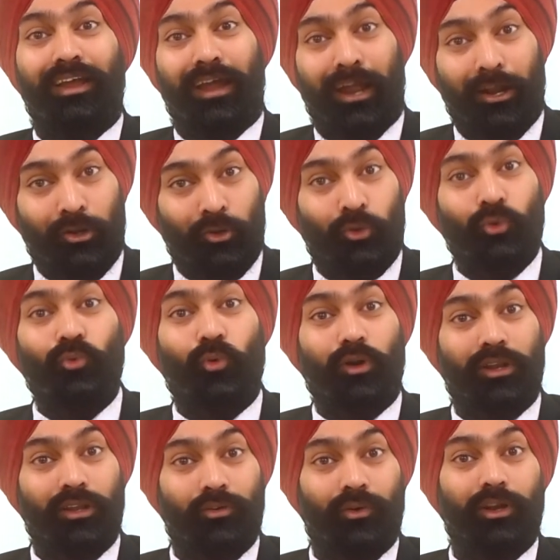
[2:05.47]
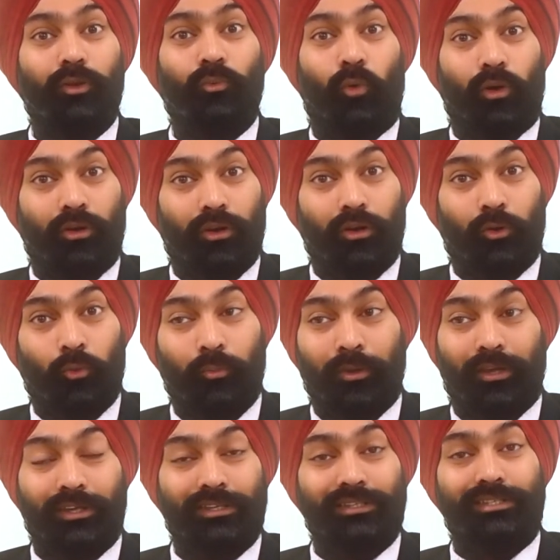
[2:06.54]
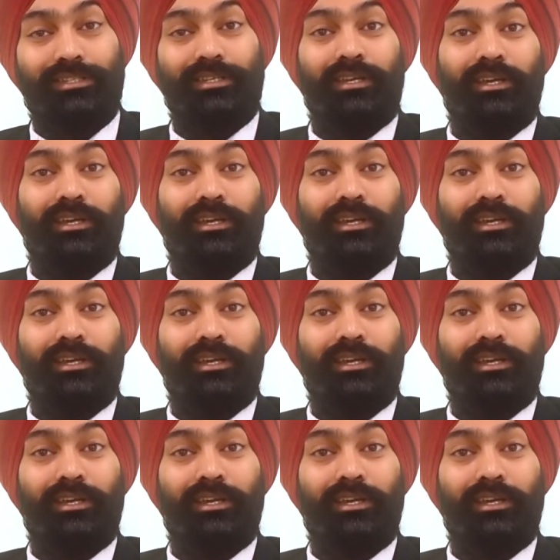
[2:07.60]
and do what he really wanted to, because